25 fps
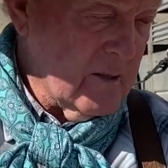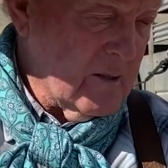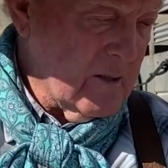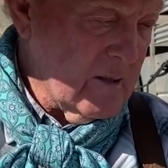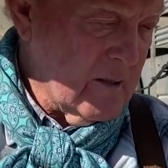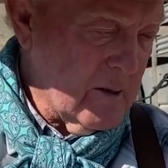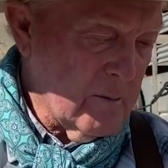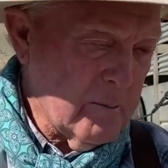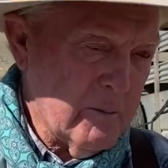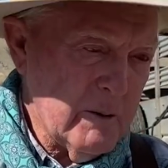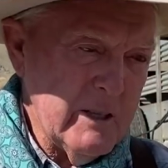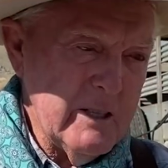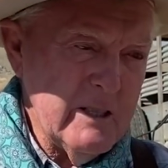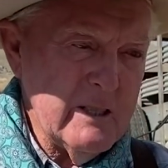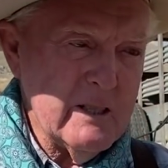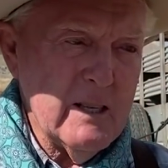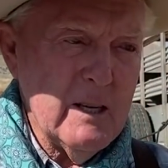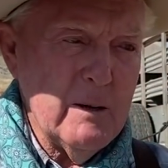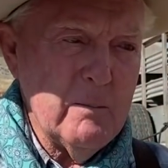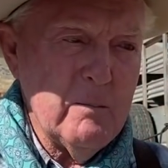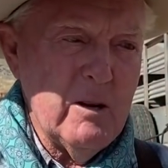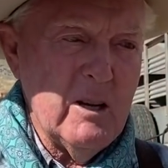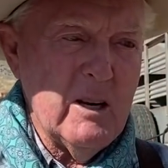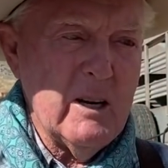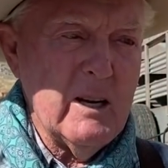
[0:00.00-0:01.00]
Now please
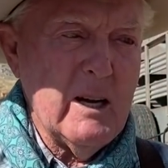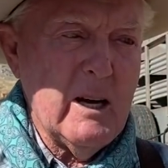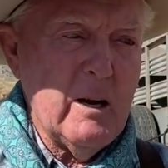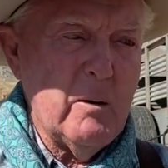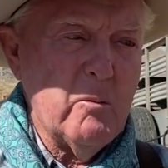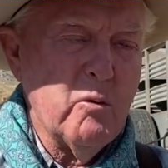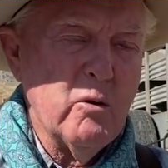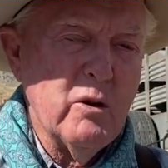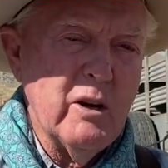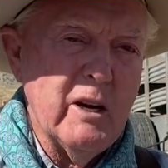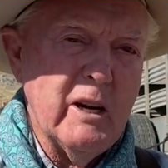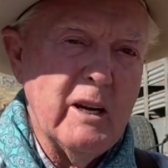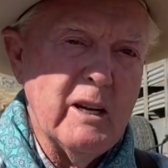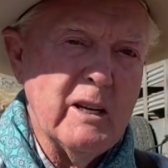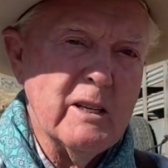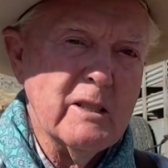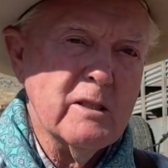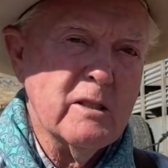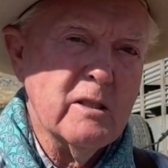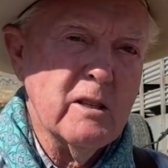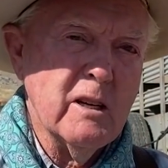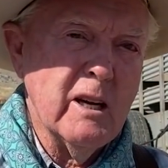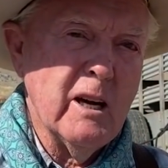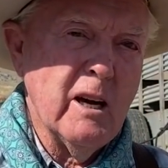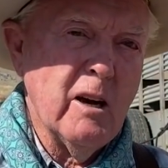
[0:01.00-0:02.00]
let me elaborate
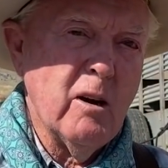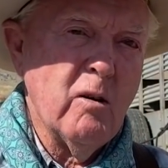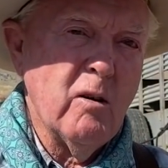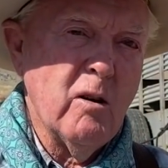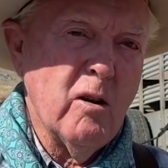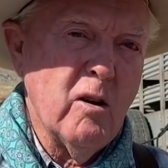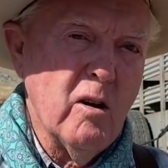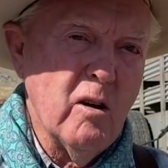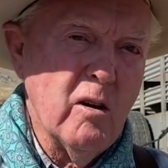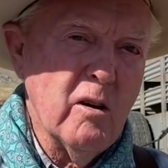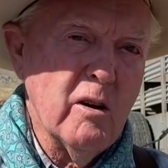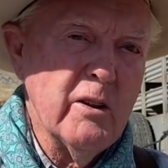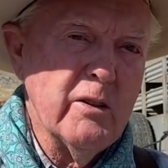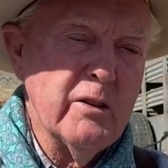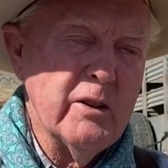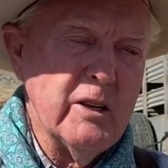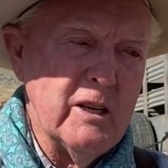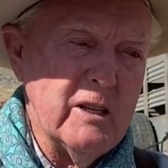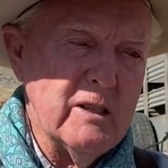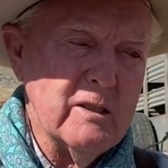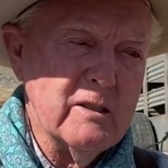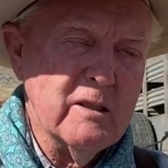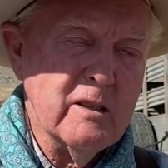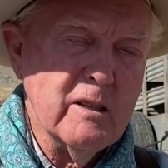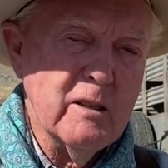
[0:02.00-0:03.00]
as to how all of
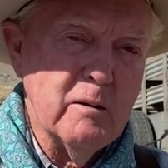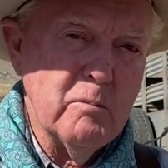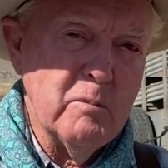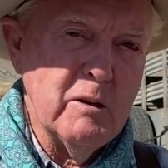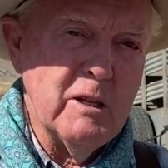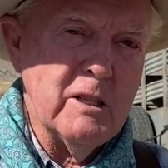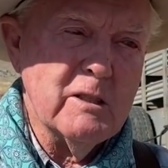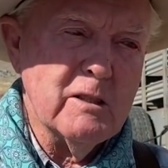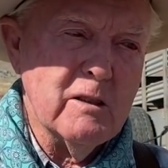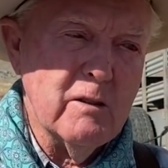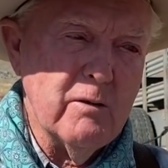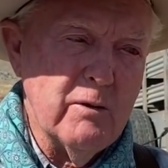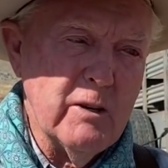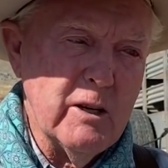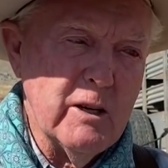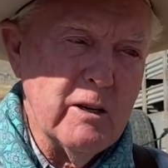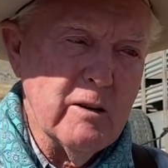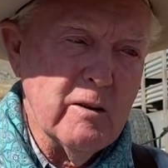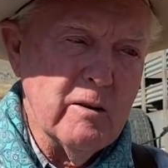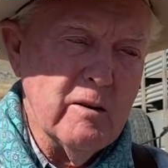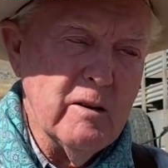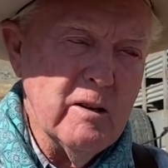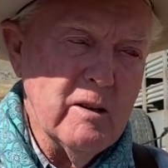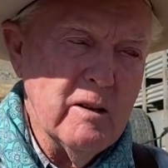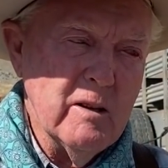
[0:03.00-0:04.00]
these can be
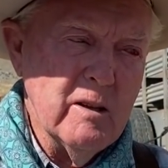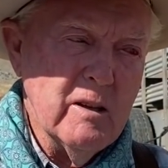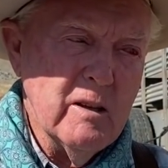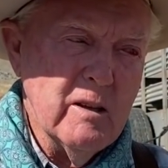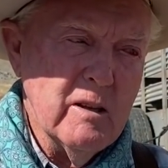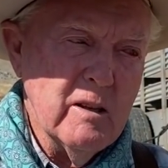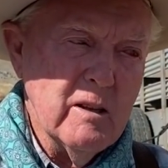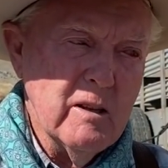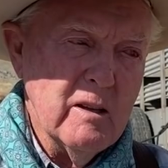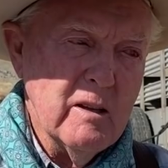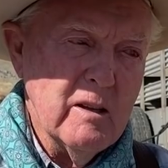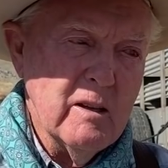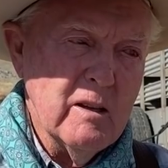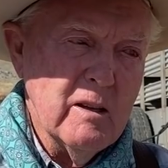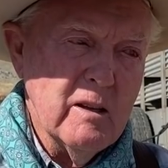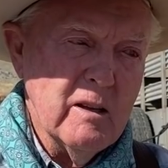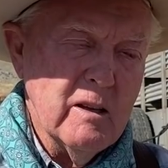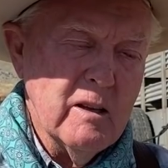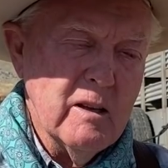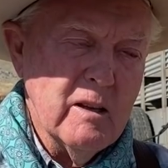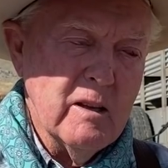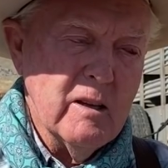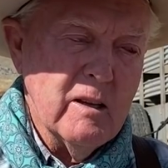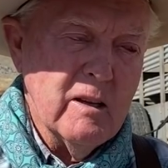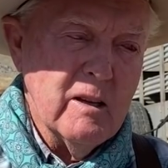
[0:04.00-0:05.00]
severe.
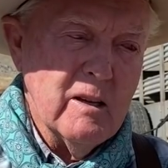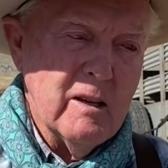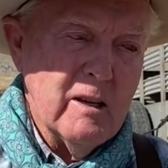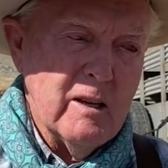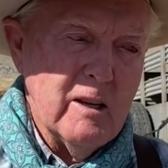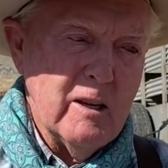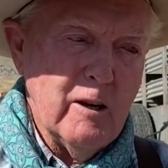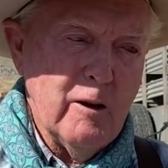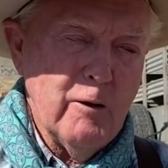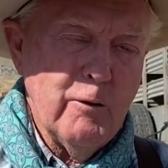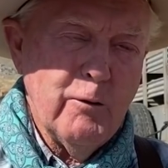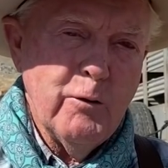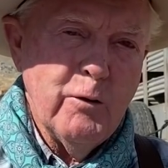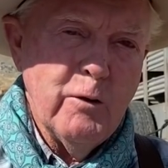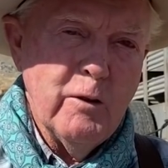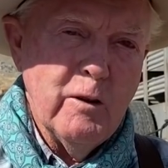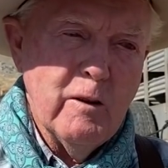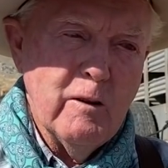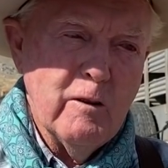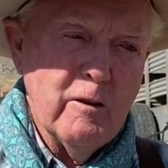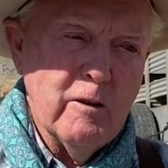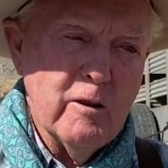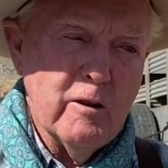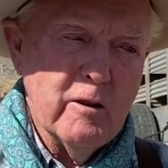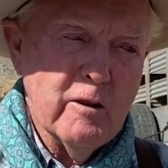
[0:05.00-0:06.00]
If
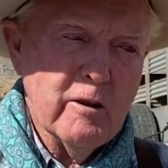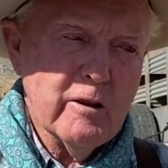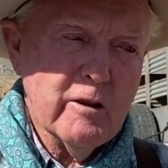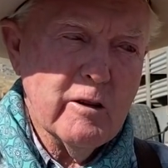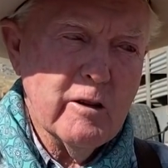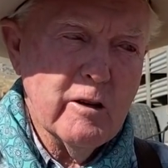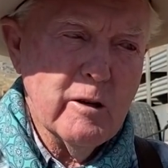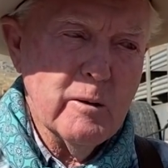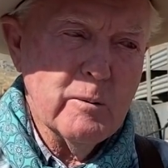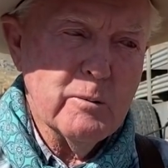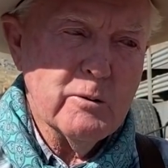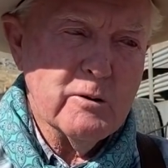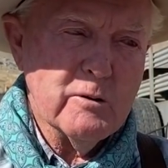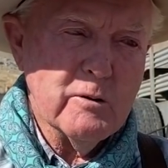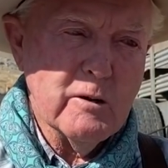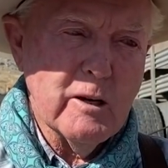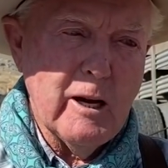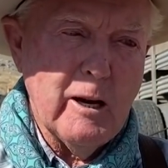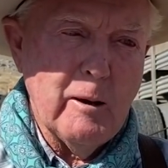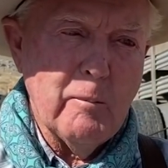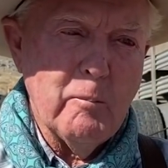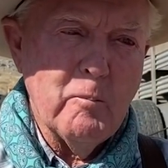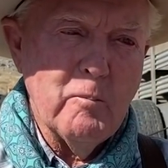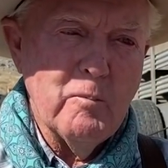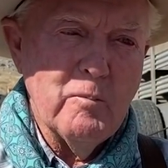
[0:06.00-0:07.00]
your curb
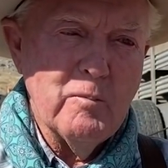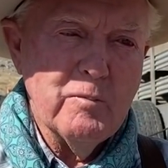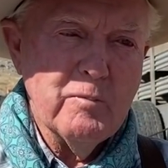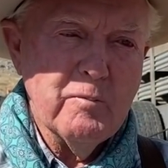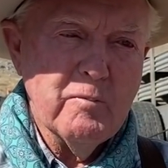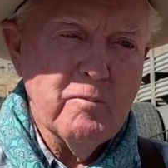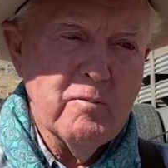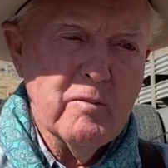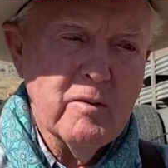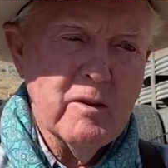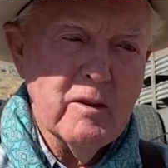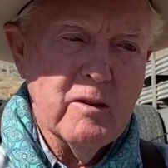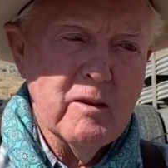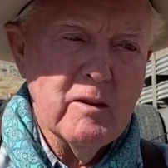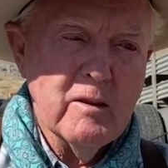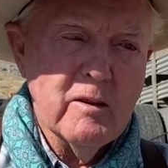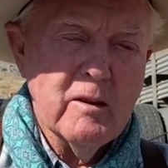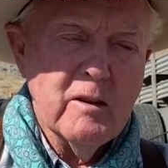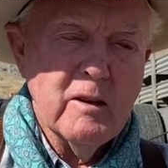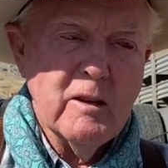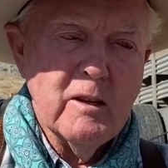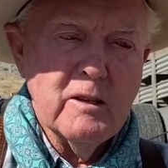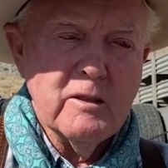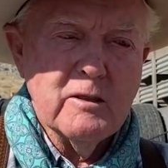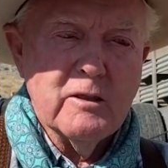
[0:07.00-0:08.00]
strap
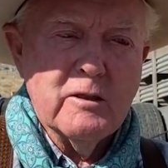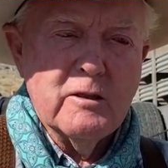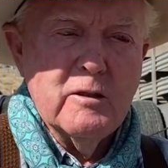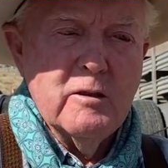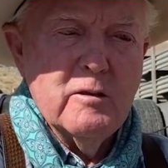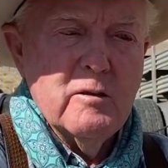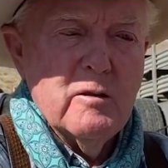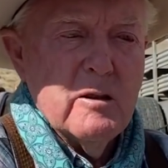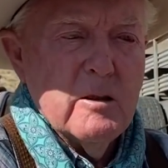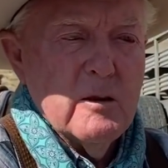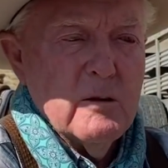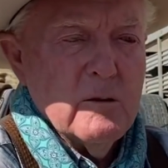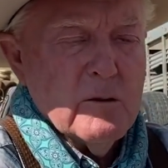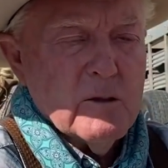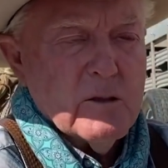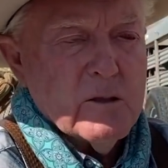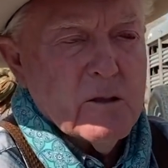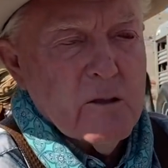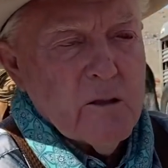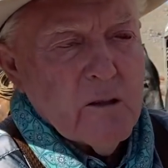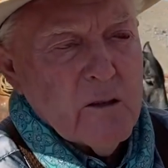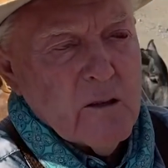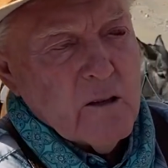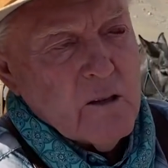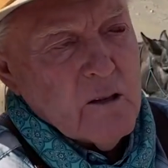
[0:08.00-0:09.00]
is too
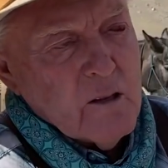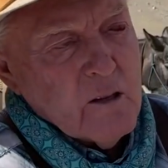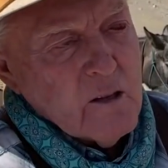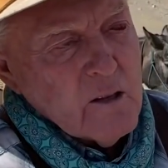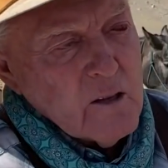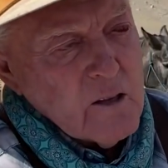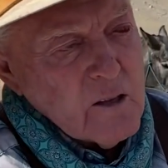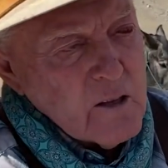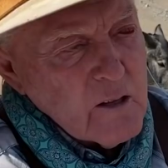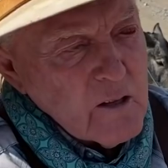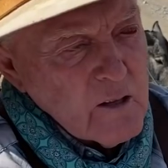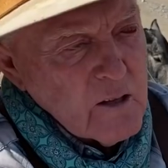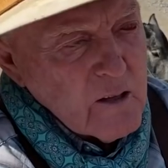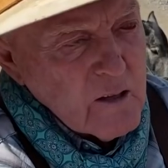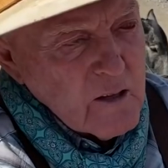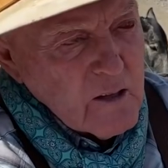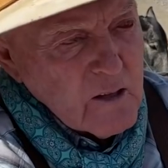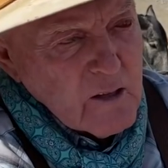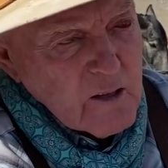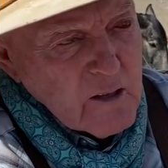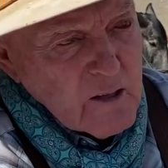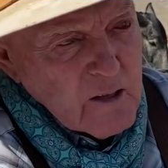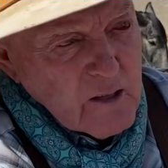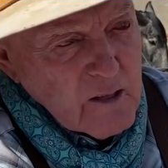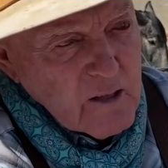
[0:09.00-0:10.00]
loose
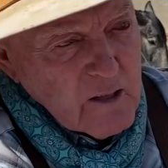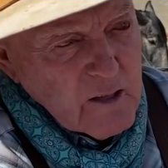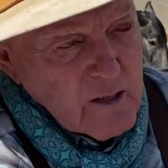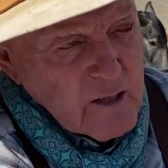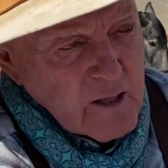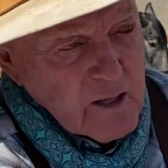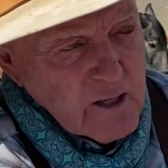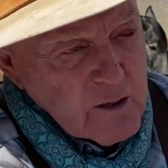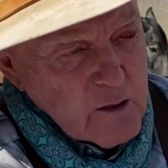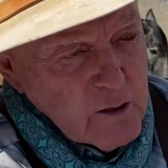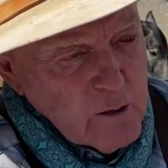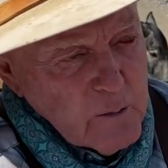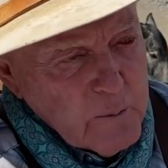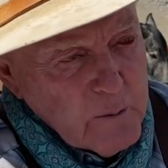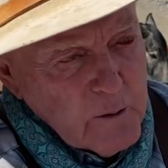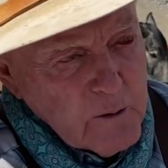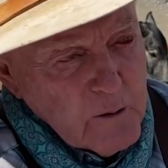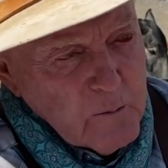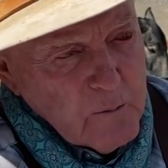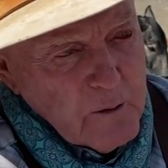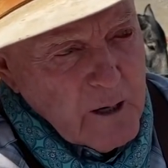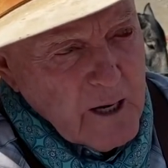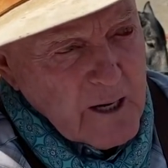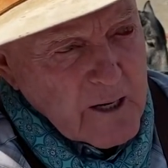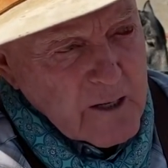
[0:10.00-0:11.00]
and you
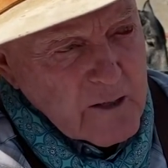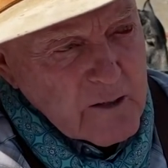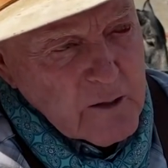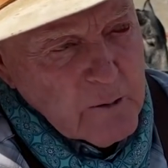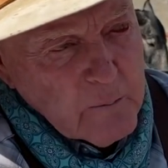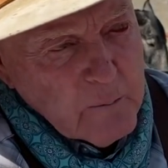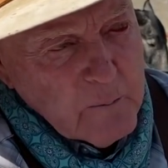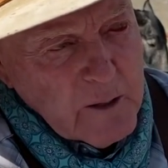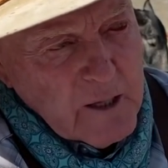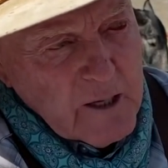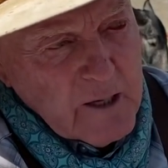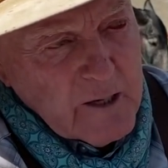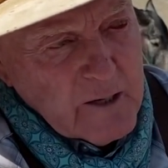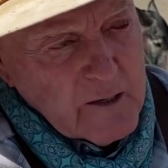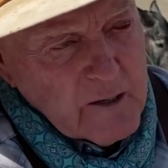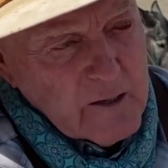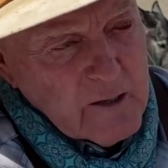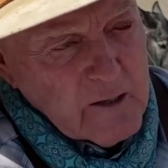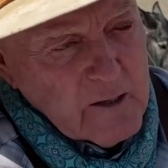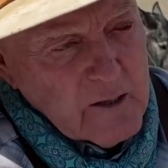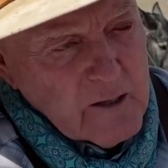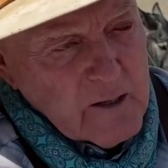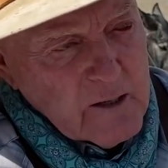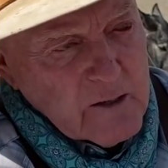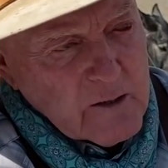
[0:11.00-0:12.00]
pull back on the bit
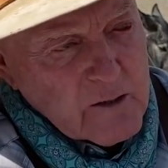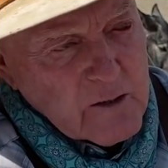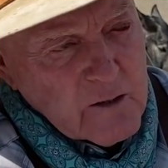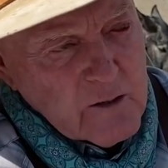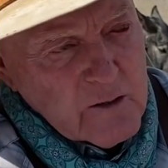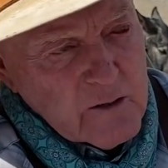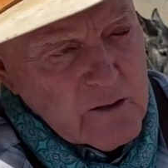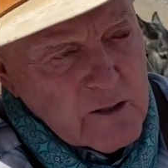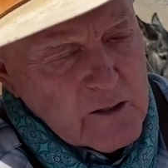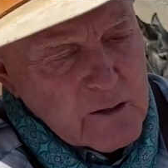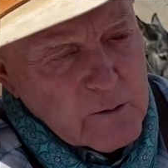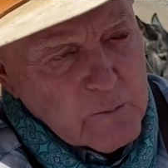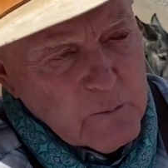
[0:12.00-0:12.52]
and turn this